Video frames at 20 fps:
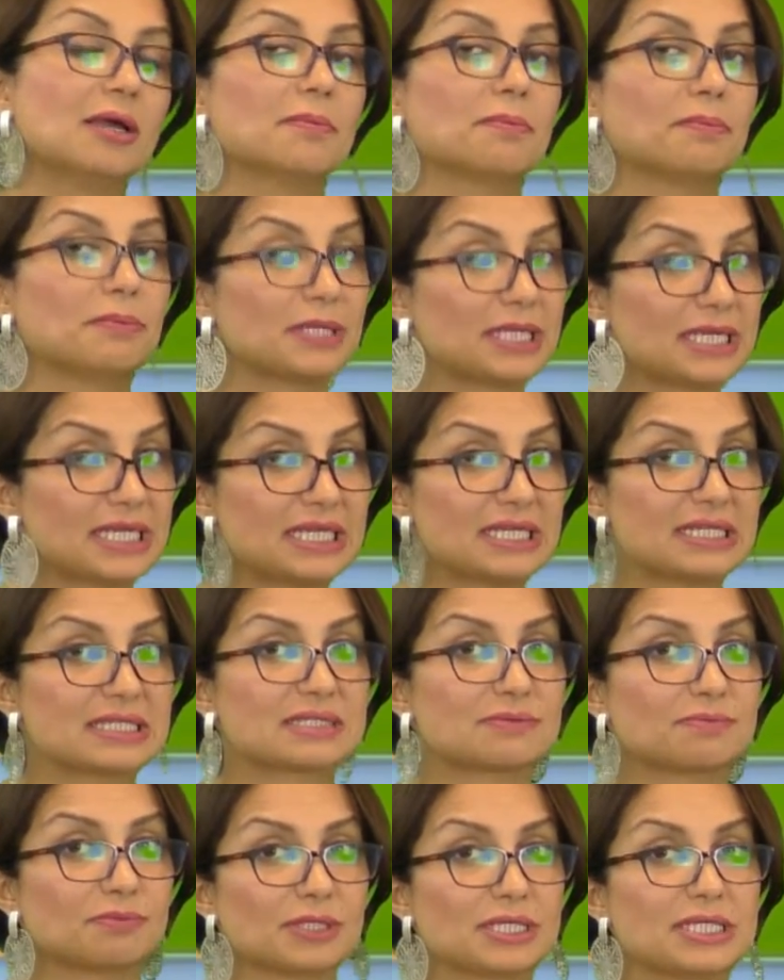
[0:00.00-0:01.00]

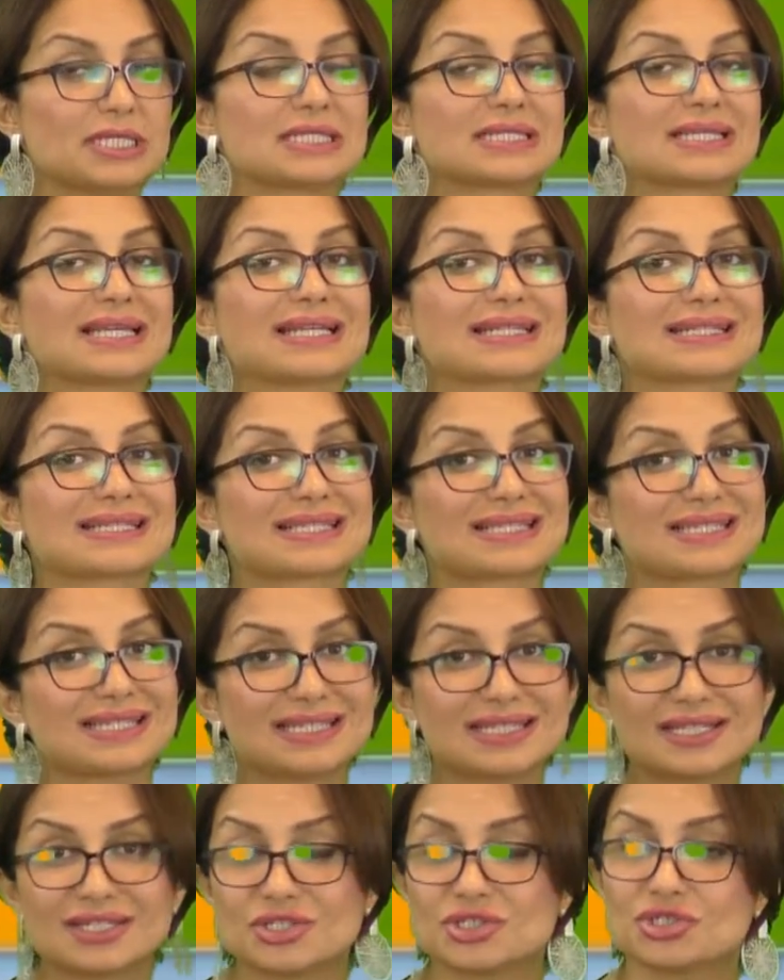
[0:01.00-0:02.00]
Please, please
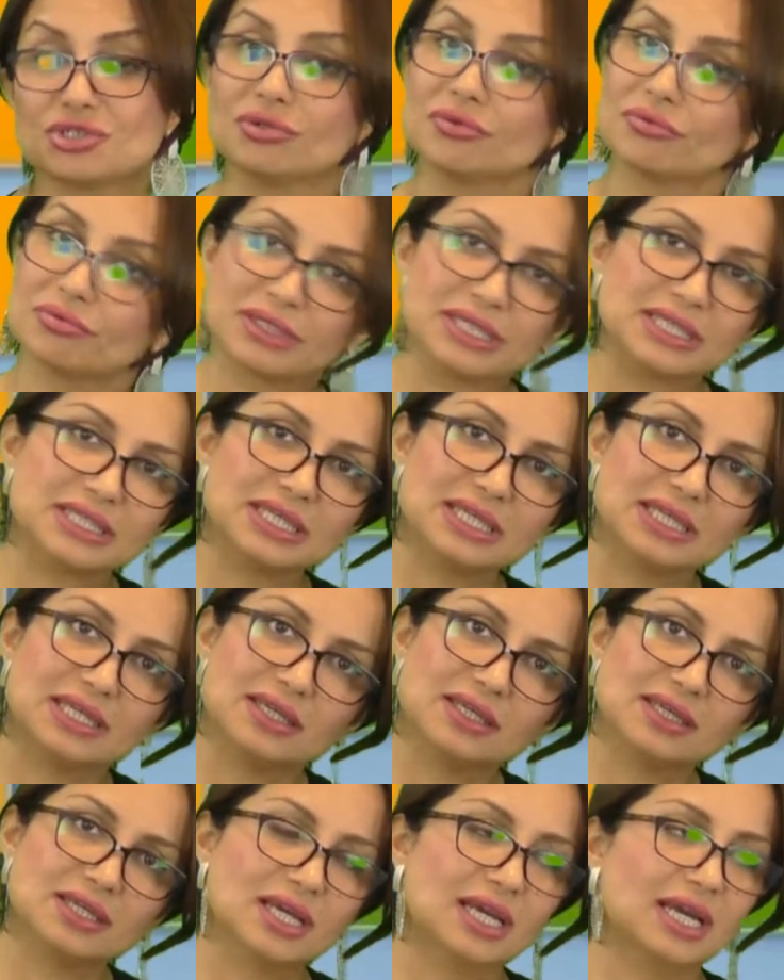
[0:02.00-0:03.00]
extend your
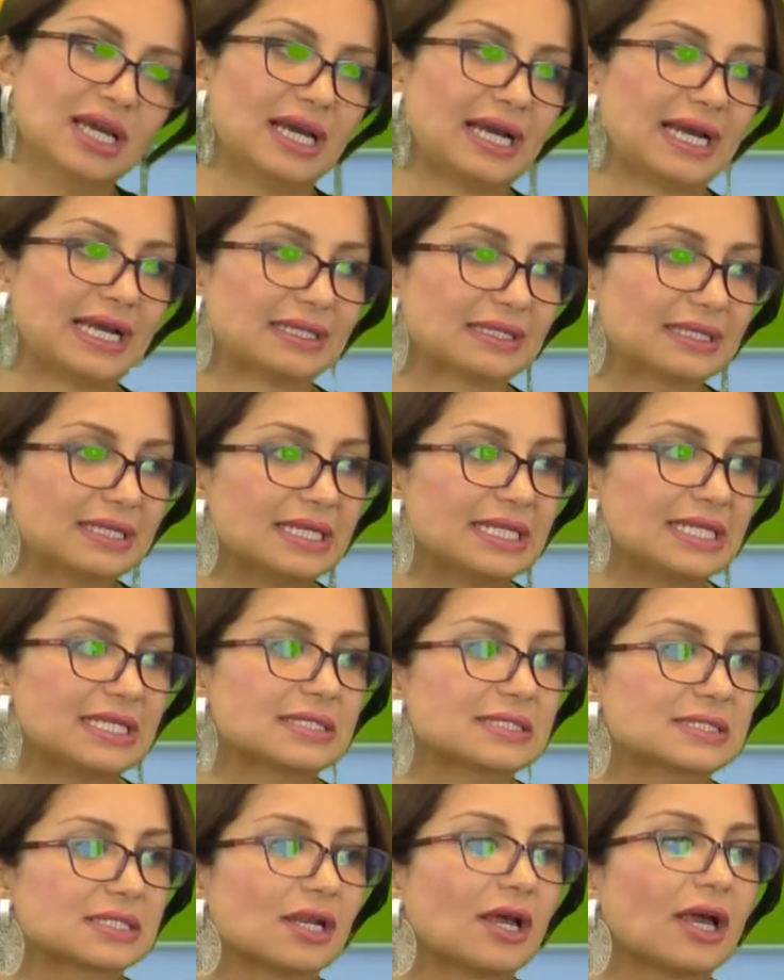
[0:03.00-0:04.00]
reading. At
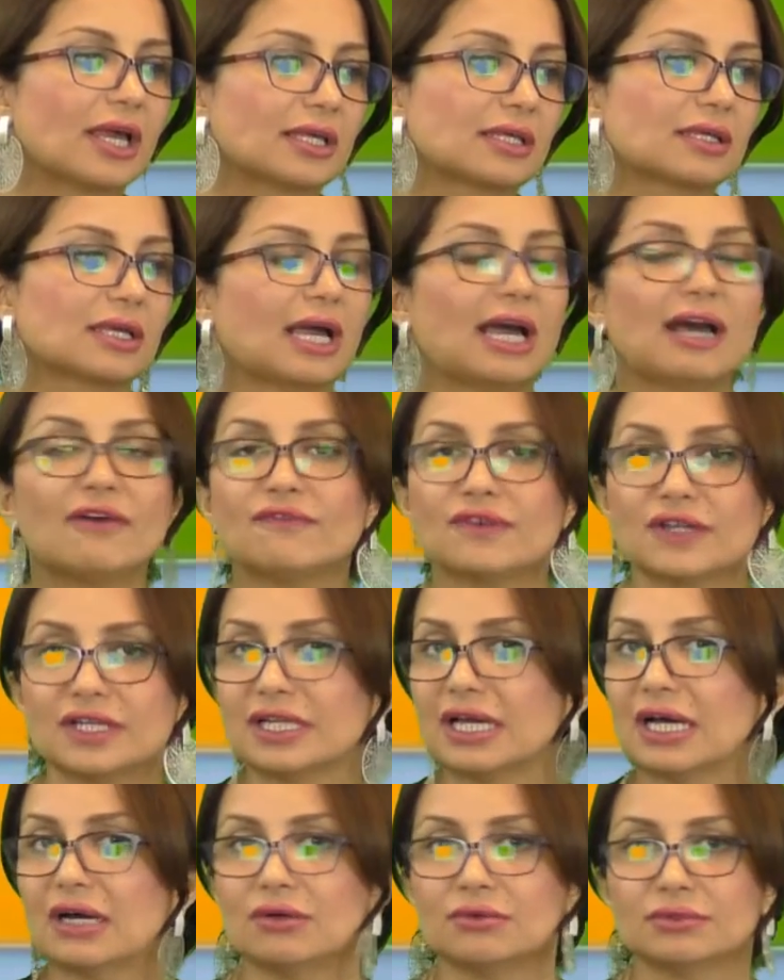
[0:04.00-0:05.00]
least like half
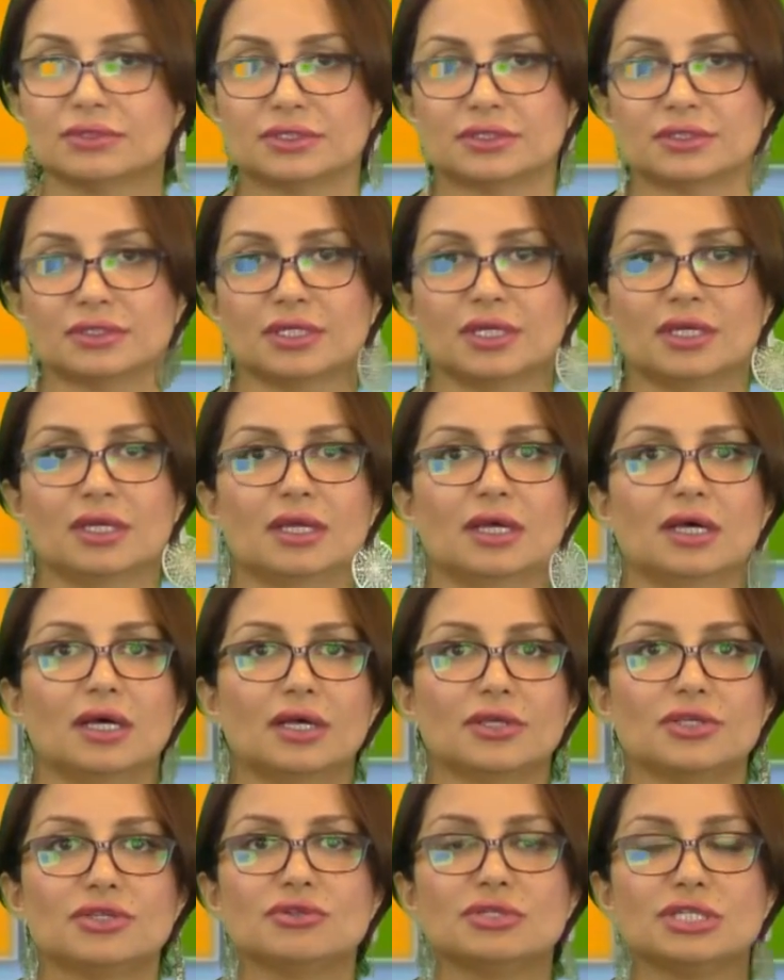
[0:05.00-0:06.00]
an hour
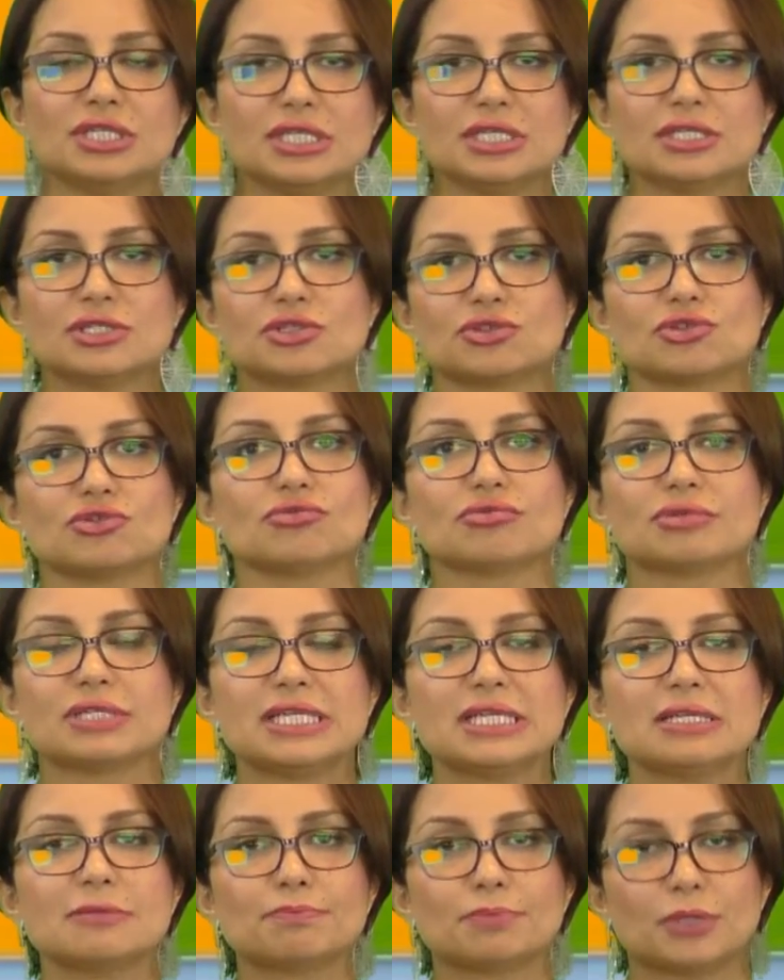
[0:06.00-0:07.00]
uh, you need to
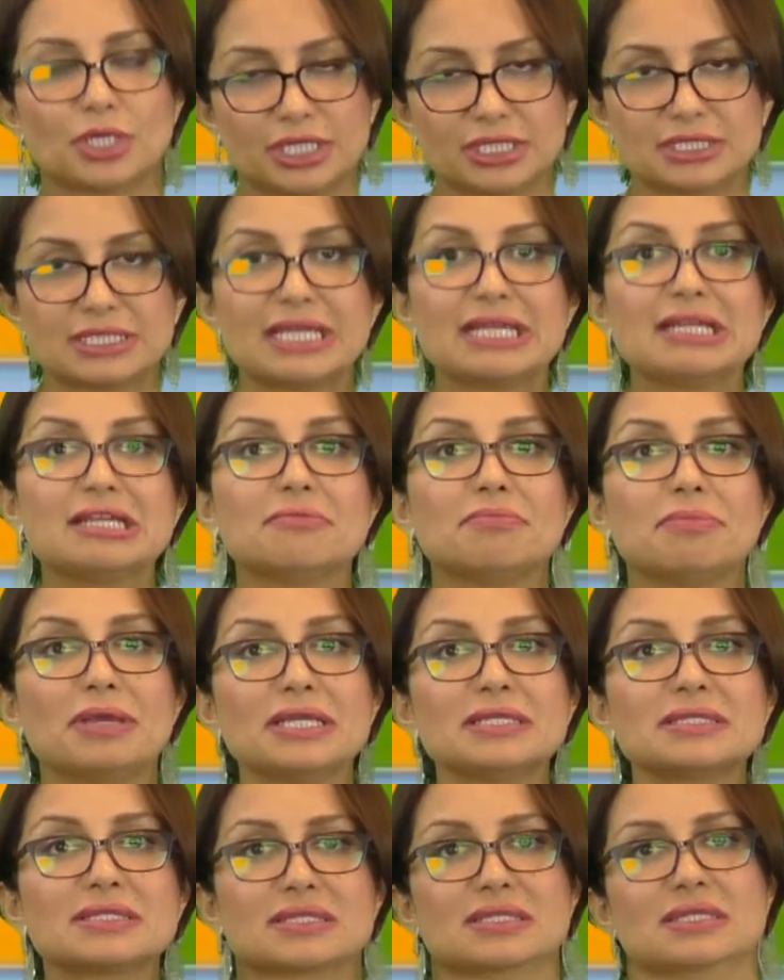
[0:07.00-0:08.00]
read on a daily
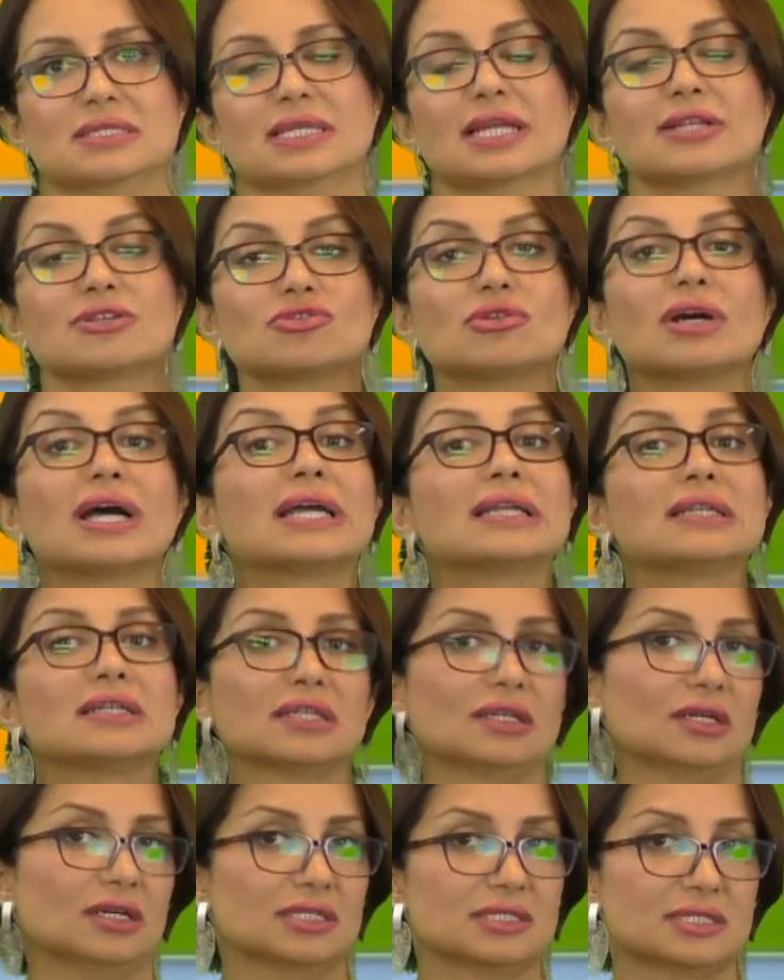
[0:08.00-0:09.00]
basis and to
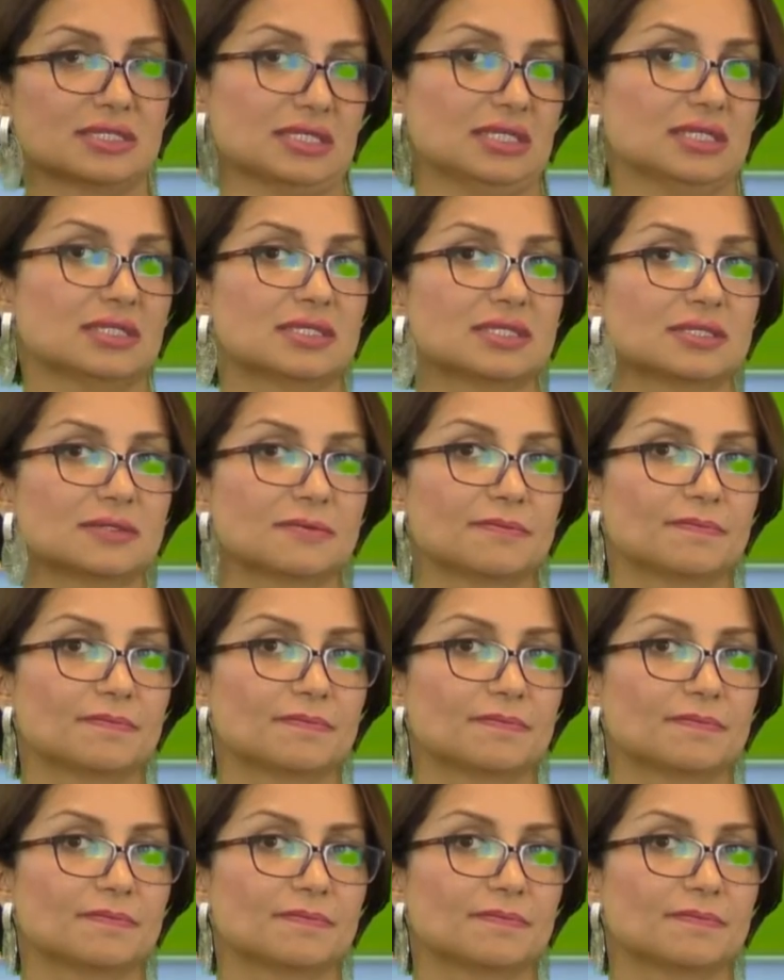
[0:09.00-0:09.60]
analyze it.